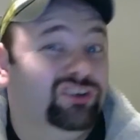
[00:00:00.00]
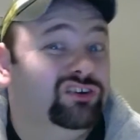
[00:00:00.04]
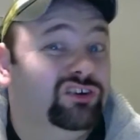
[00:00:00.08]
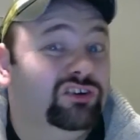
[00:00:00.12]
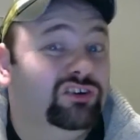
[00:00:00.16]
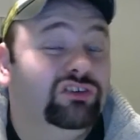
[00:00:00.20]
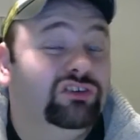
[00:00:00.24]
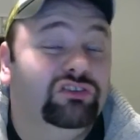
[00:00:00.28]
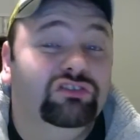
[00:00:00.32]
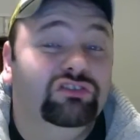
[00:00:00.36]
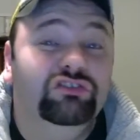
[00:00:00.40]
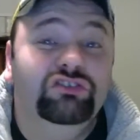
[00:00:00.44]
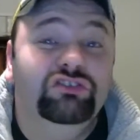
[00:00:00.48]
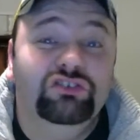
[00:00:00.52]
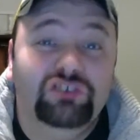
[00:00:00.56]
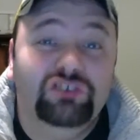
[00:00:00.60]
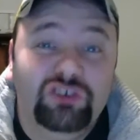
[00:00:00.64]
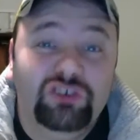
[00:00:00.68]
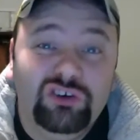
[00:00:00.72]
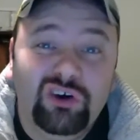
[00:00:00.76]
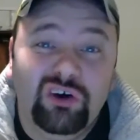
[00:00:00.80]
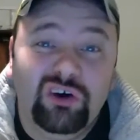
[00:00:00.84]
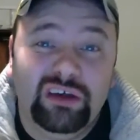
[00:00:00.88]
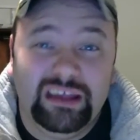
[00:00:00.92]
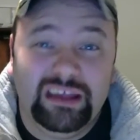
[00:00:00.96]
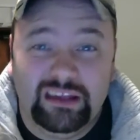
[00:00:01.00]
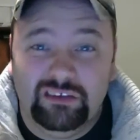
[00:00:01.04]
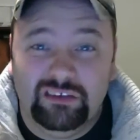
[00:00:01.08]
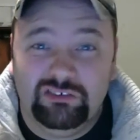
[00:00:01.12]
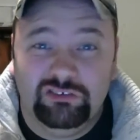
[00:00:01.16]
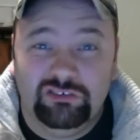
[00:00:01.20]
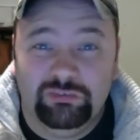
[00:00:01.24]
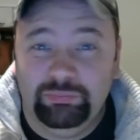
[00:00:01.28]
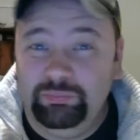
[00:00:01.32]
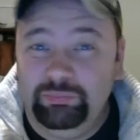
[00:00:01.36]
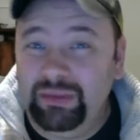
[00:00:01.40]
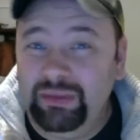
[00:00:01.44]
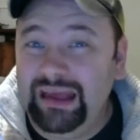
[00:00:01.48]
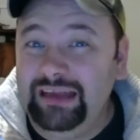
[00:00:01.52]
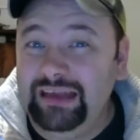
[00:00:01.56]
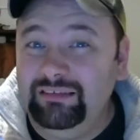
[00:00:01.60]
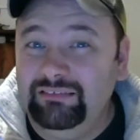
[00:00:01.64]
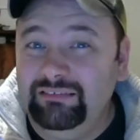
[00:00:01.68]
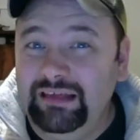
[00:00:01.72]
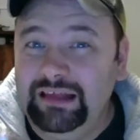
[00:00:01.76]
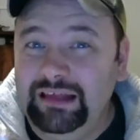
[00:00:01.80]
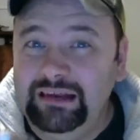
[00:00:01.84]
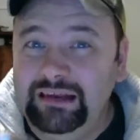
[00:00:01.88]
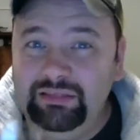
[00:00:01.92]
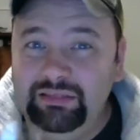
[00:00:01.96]
Should I
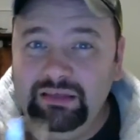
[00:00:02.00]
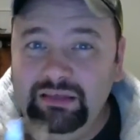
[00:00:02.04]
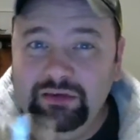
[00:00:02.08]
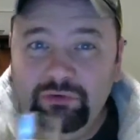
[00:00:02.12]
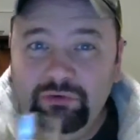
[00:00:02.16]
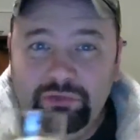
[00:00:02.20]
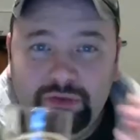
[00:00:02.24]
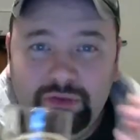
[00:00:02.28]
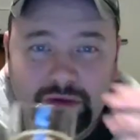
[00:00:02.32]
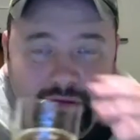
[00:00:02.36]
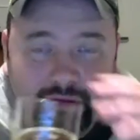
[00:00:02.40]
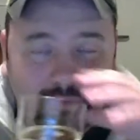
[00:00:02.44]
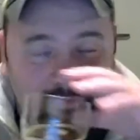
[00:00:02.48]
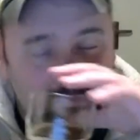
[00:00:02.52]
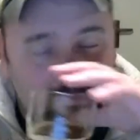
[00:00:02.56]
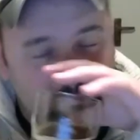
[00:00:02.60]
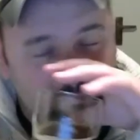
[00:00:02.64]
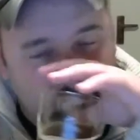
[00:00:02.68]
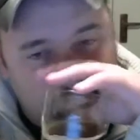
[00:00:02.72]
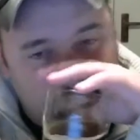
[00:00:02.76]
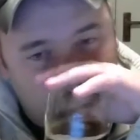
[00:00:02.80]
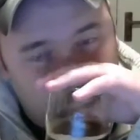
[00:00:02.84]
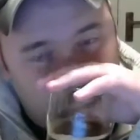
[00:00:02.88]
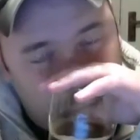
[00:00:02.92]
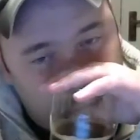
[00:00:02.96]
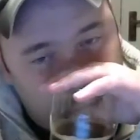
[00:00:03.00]
expect anything on the nose?